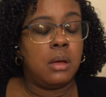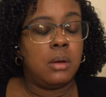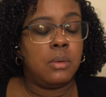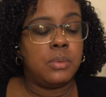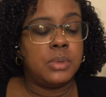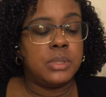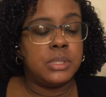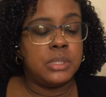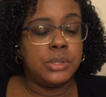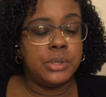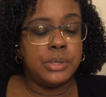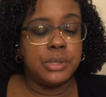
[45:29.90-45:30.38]

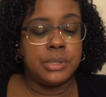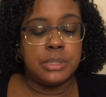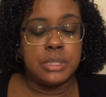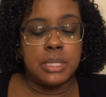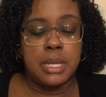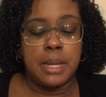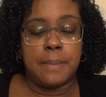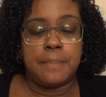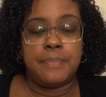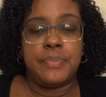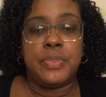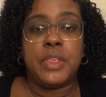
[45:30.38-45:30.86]
What's the girl's
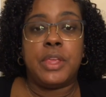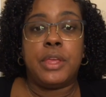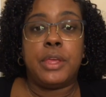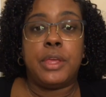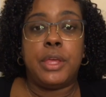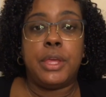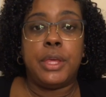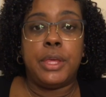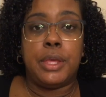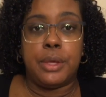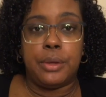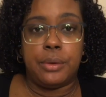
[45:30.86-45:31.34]
name?
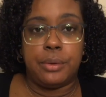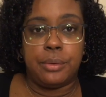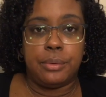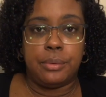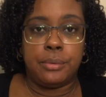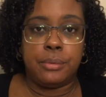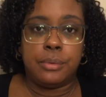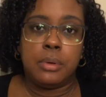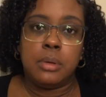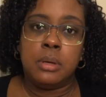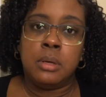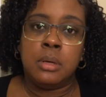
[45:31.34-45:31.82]

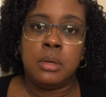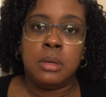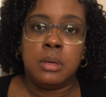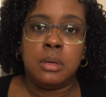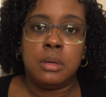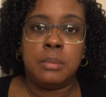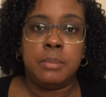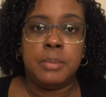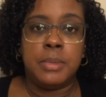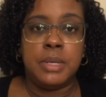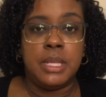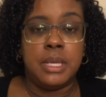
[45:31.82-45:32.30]
Q
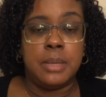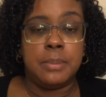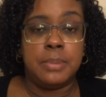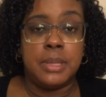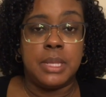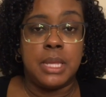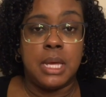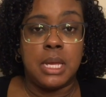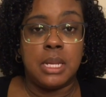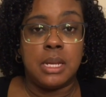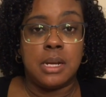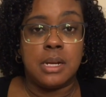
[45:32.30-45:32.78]

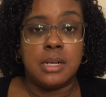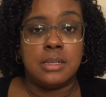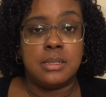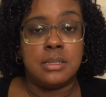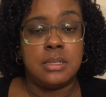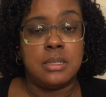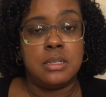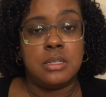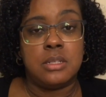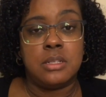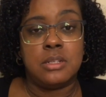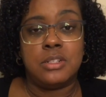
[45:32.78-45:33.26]
manipulated her
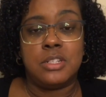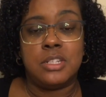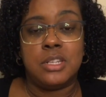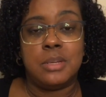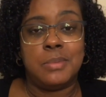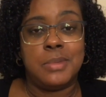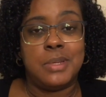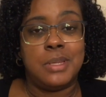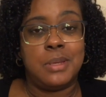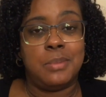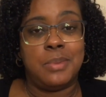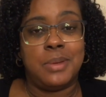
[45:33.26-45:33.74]
sister. She
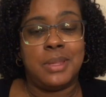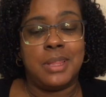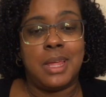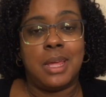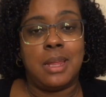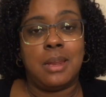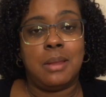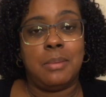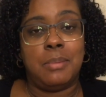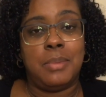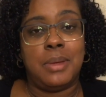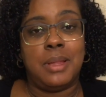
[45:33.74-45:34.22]

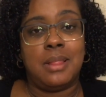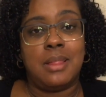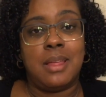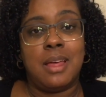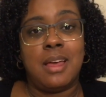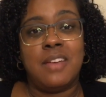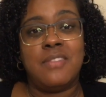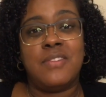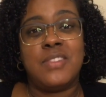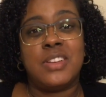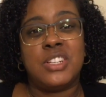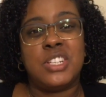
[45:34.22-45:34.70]
manipulated
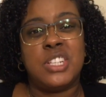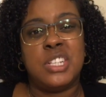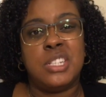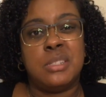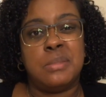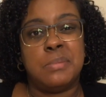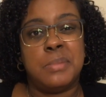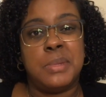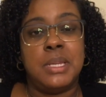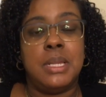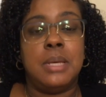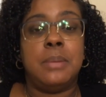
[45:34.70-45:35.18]
BLove, and she's
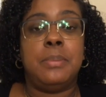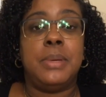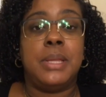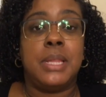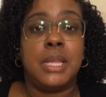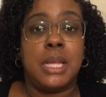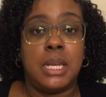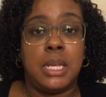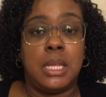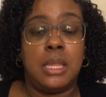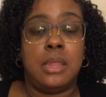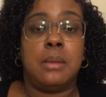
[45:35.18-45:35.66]

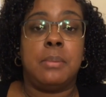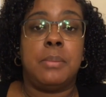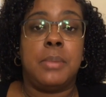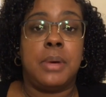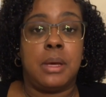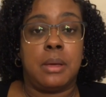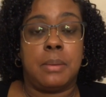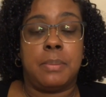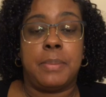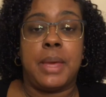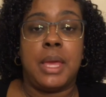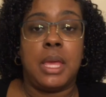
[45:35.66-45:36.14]
manipulating the
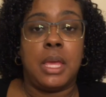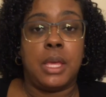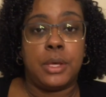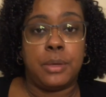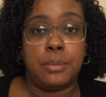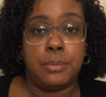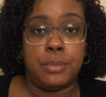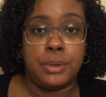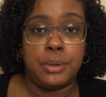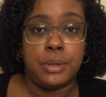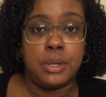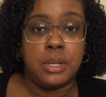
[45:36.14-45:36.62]
mukbang
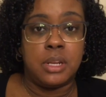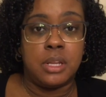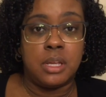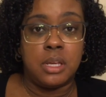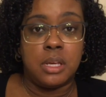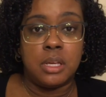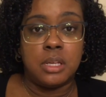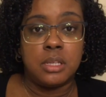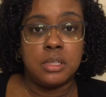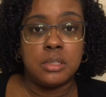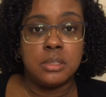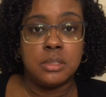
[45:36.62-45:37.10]
community.
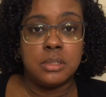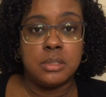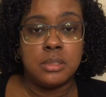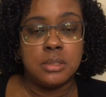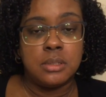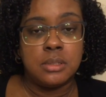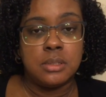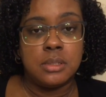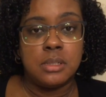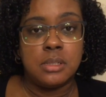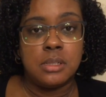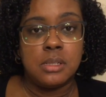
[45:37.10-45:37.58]

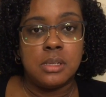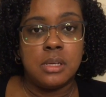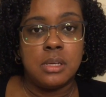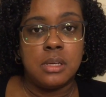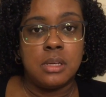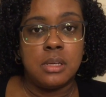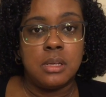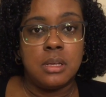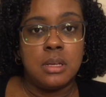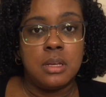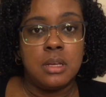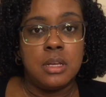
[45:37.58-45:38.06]

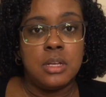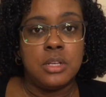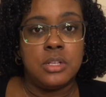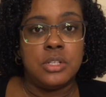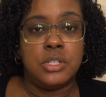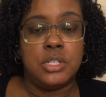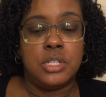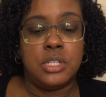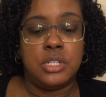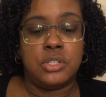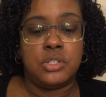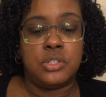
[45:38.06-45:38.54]

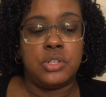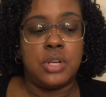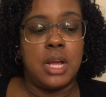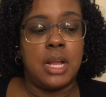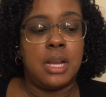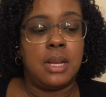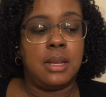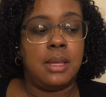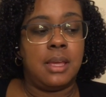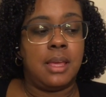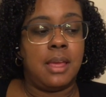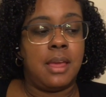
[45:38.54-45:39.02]
She is
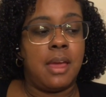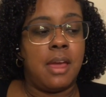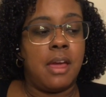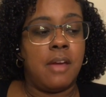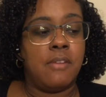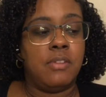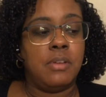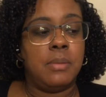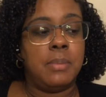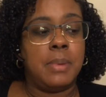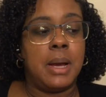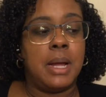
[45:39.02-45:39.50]
trying to get
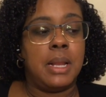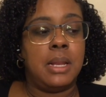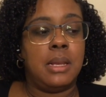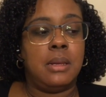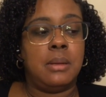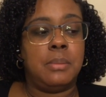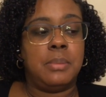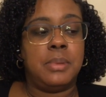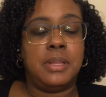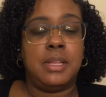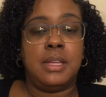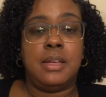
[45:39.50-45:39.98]
everybody
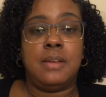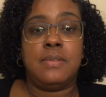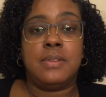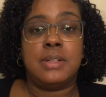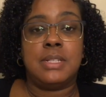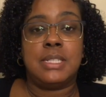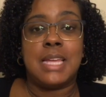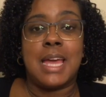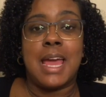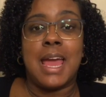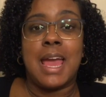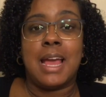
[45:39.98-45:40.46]
to believe a
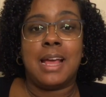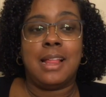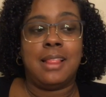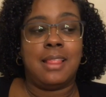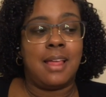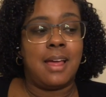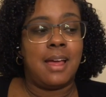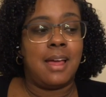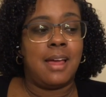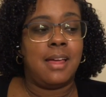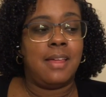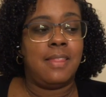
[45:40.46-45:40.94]

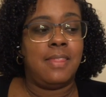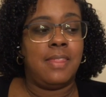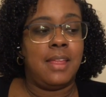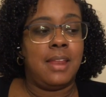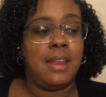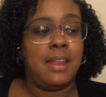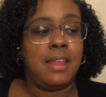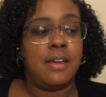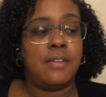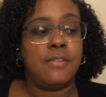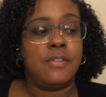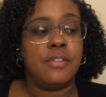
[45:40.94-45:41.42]
tagline that
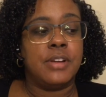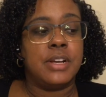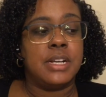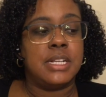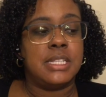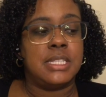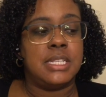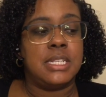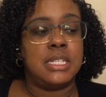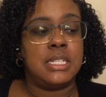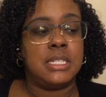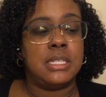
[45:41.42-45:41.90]
never
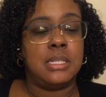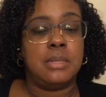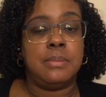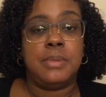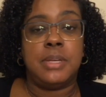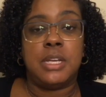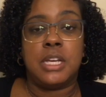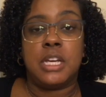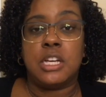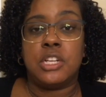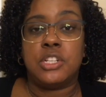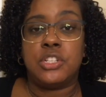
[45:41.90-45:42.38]
existed
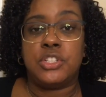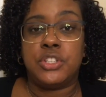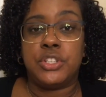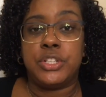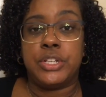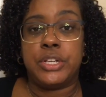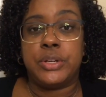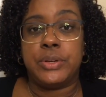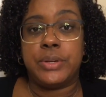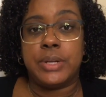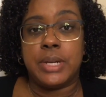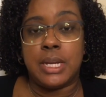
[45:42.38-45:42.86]
because she
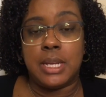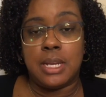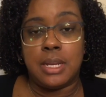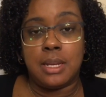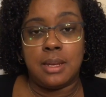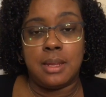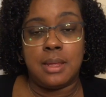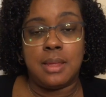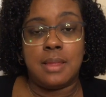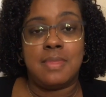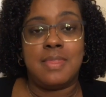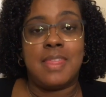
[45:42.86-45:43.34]
created
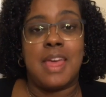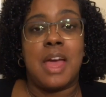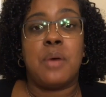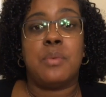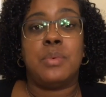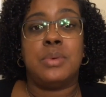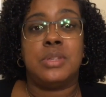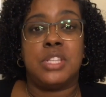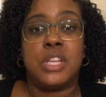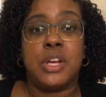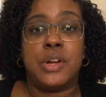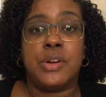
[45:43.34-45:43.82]
it. That
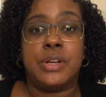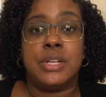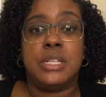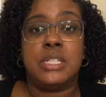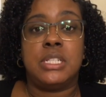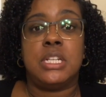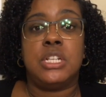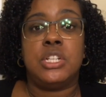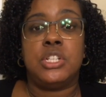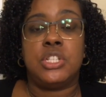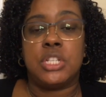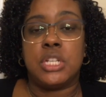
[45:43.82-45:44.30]
was her
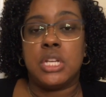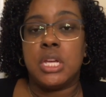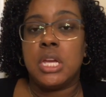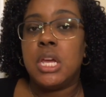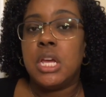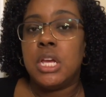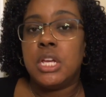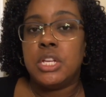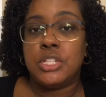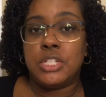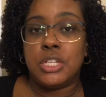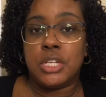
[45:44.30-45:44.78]
intention.
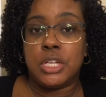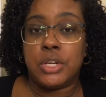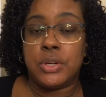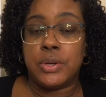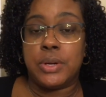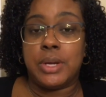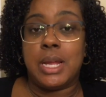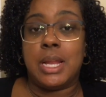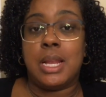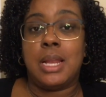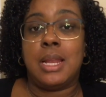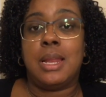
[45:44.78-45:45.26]
She
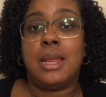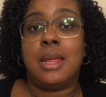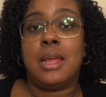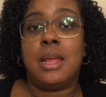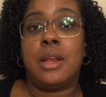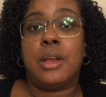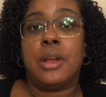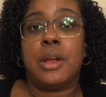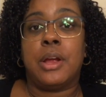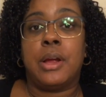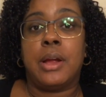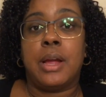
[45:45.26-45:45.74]
created it
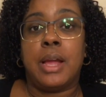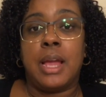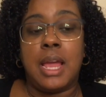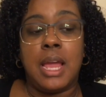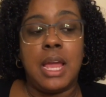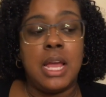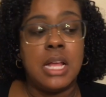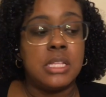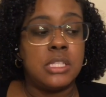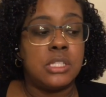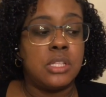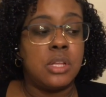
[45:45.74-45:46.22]
in her
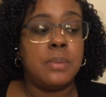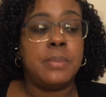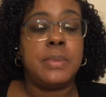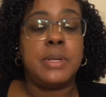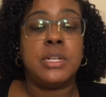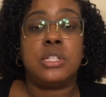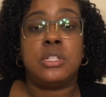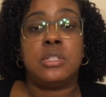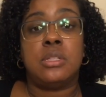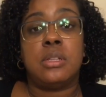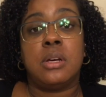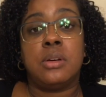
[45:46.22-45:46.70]
head, so
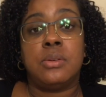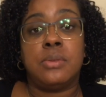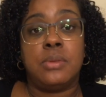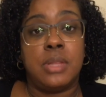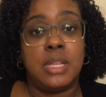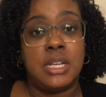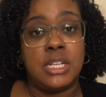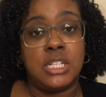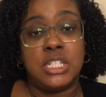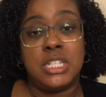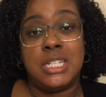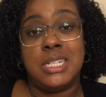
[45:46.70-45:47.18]
much so
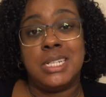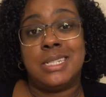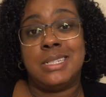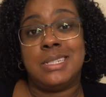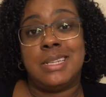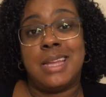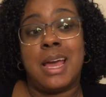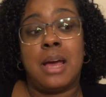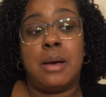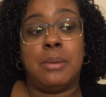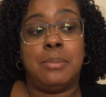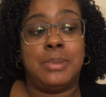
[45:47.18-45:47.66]
that she is
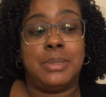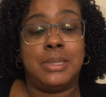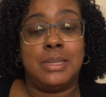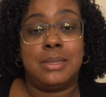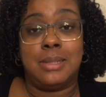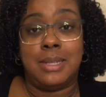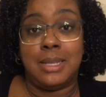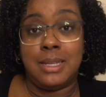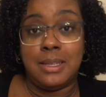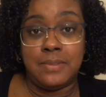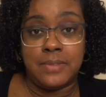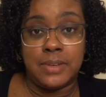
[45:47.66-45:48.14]
now
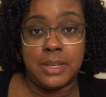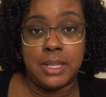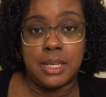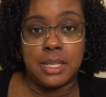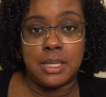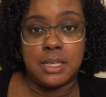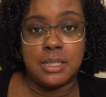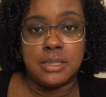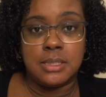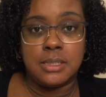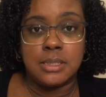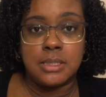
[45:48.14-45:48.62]
believing
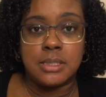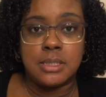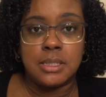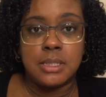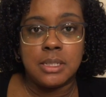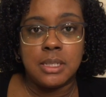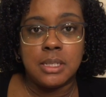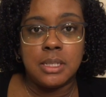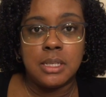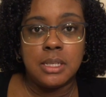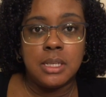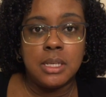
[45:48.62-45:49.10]
it.
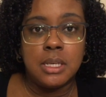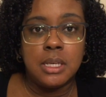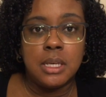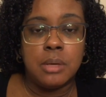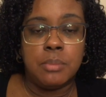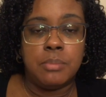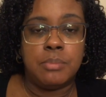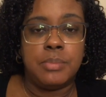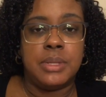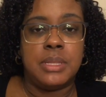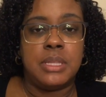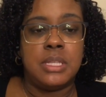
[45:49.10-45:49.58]

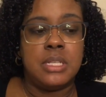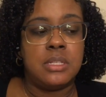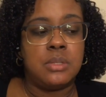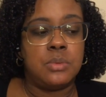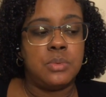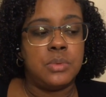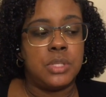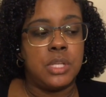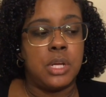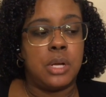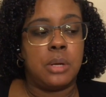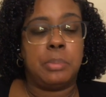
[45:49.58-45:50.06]
But this
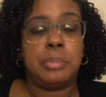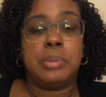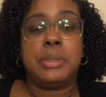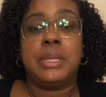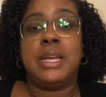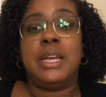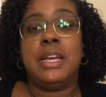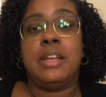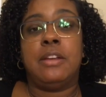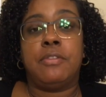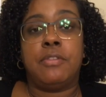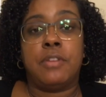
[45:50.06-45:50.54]
was her
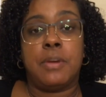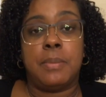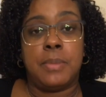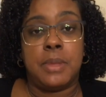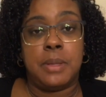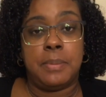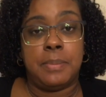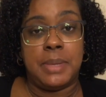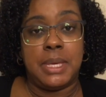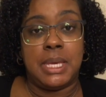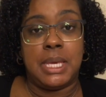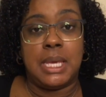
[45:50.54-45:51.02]
plan from
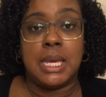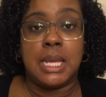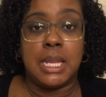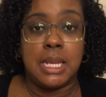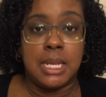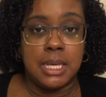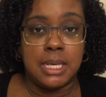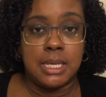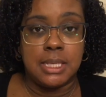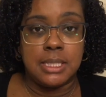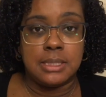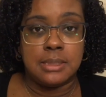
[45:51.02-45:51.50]
the
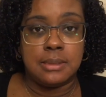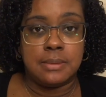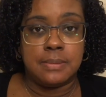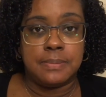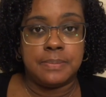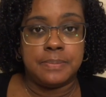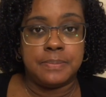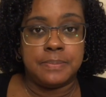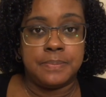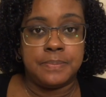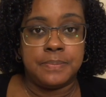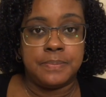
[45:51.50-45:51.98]
beginning.
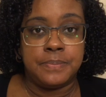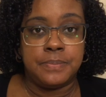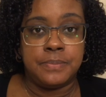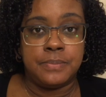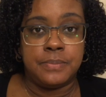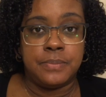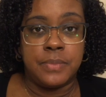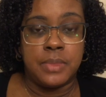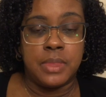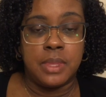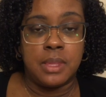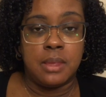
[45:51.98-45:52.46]

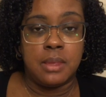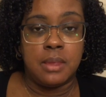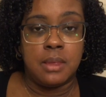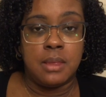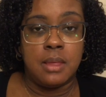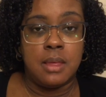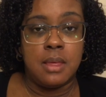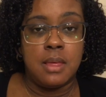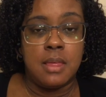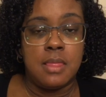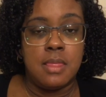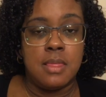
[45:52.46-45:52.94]

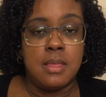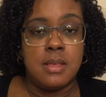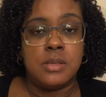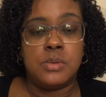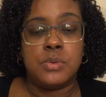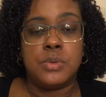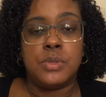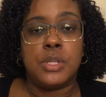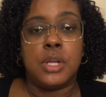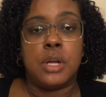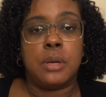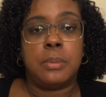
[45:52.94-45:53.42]
This
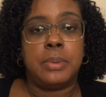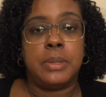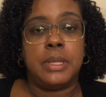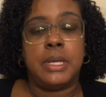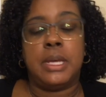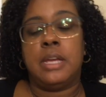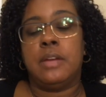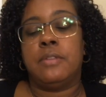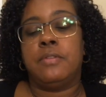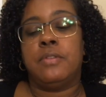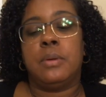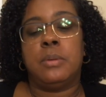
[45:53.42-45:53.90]
was her
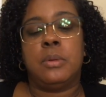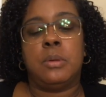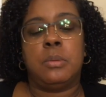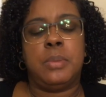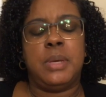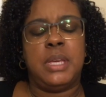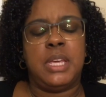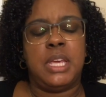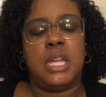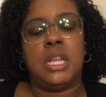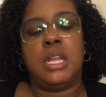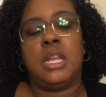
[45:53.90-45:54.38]
plan from the
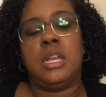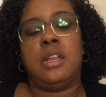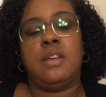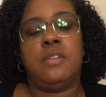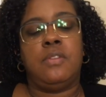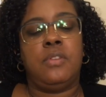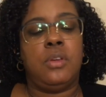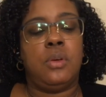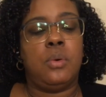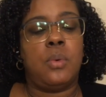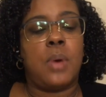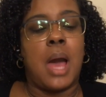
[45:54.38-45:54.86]
beginning.
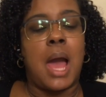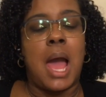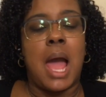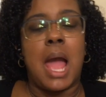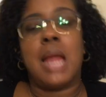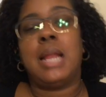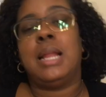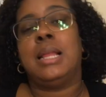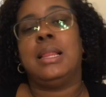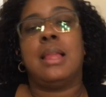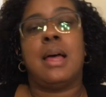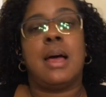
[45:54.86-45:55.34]
If you
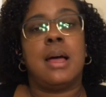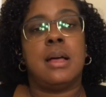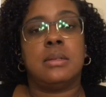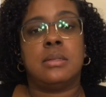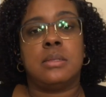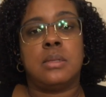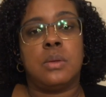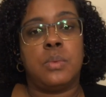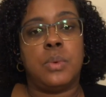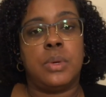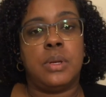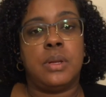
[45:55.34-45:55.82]
idolize
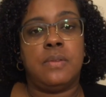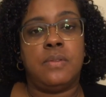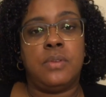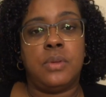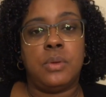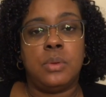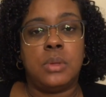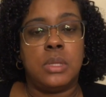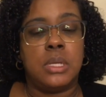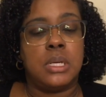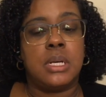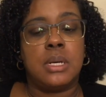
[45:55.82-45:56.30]
someone, if
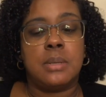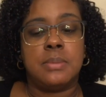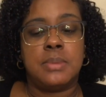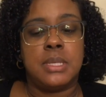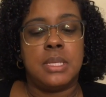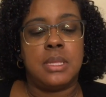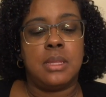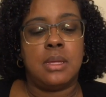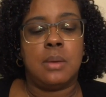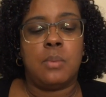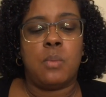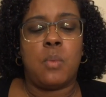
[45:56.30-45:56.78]
you look up
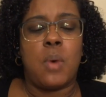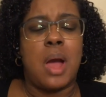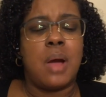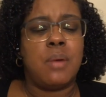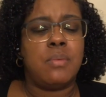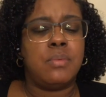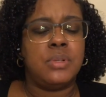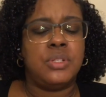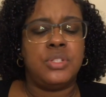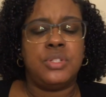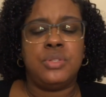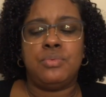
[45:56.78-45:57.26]
to them, why
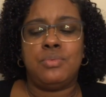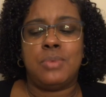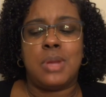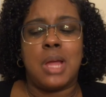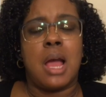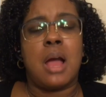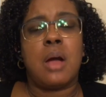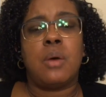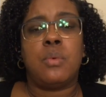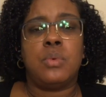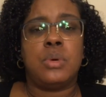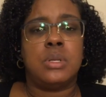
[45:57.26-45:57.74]
would you
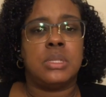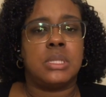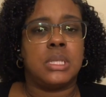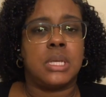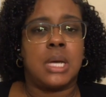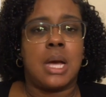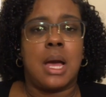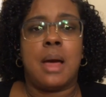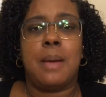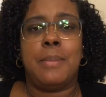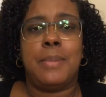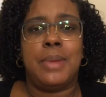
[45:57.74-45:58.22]
not want to
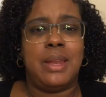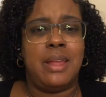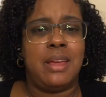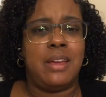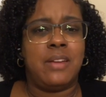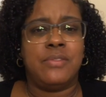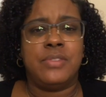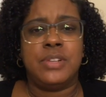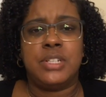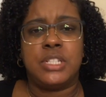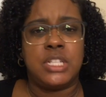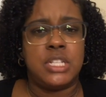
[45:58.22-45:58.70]
comment
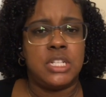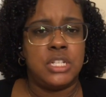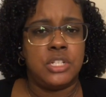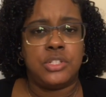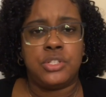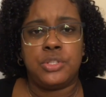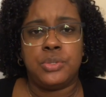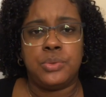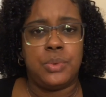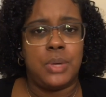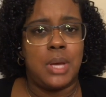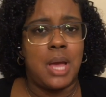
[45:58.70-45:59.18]
every
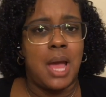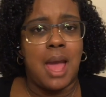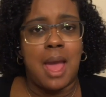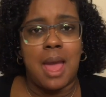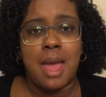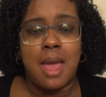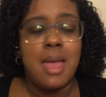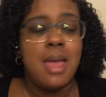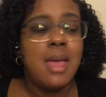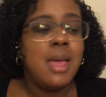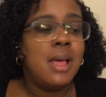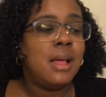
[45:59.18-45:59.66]
chance you got?